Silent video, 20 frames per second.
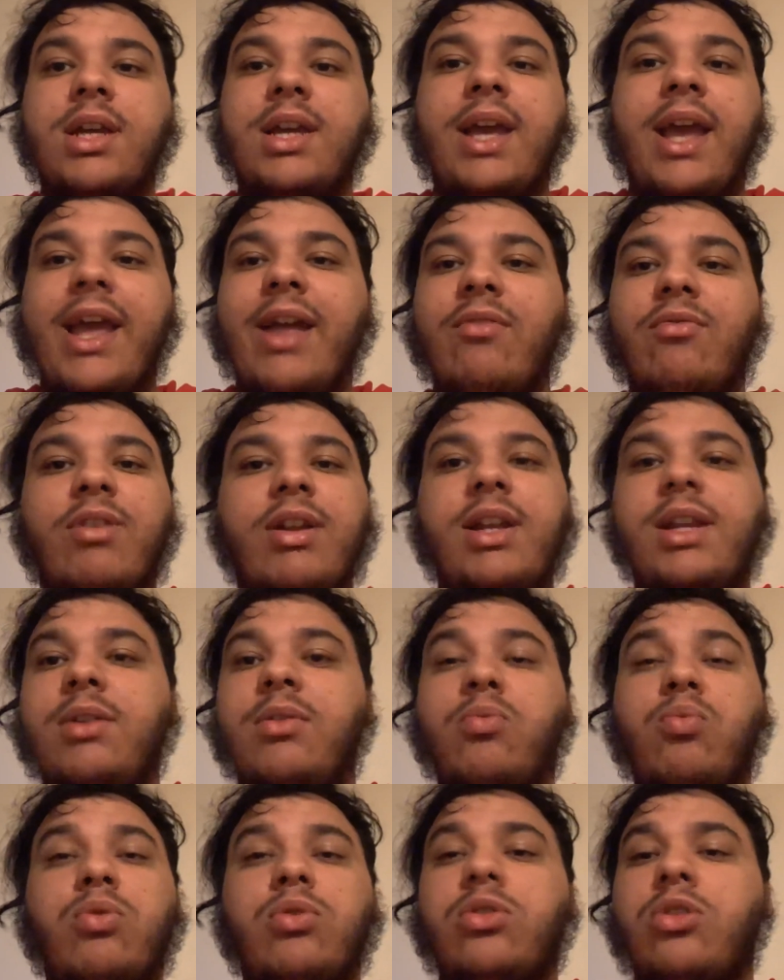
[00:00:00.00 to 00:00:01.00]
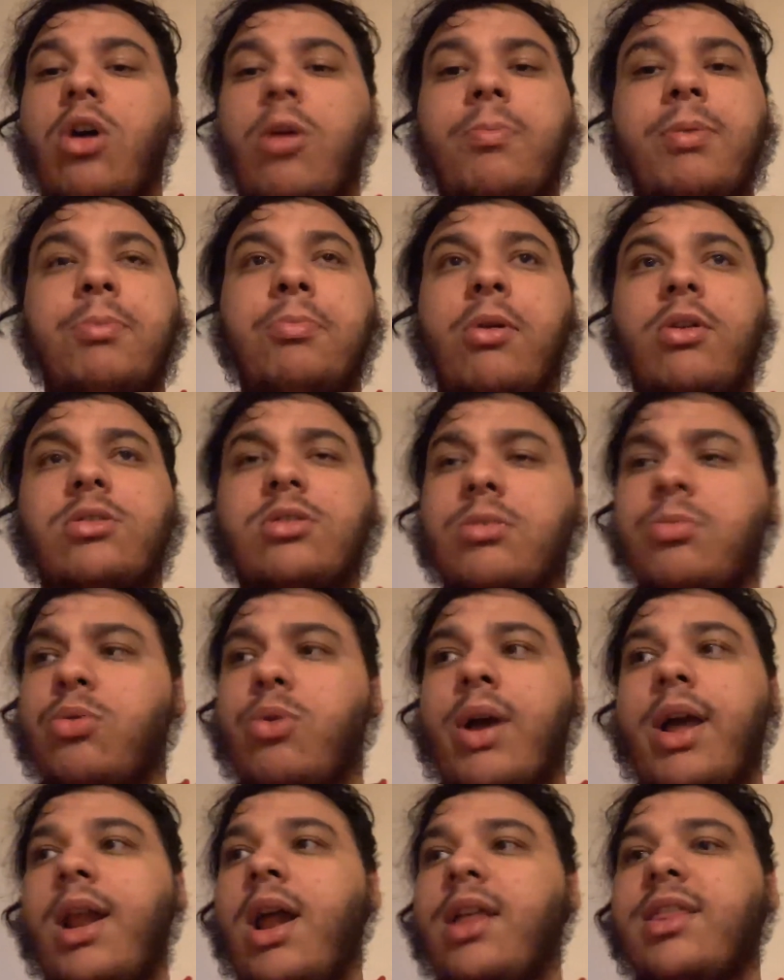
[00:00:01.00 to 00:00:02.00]
It really would not be possible.
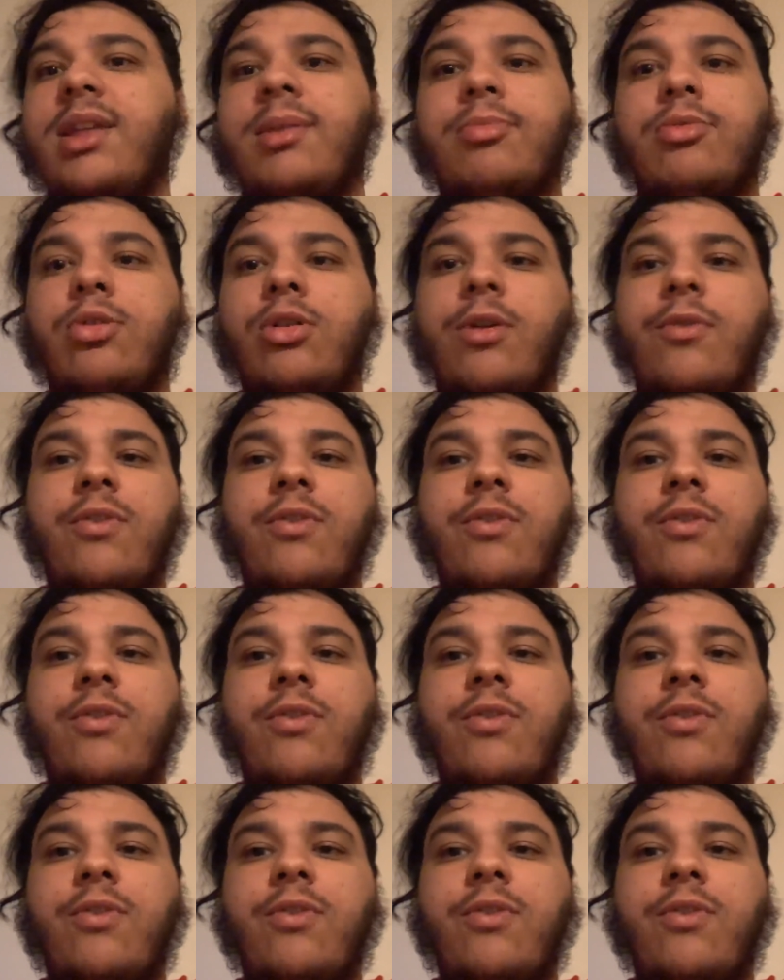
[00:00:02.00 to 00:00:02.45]
And I think Bruno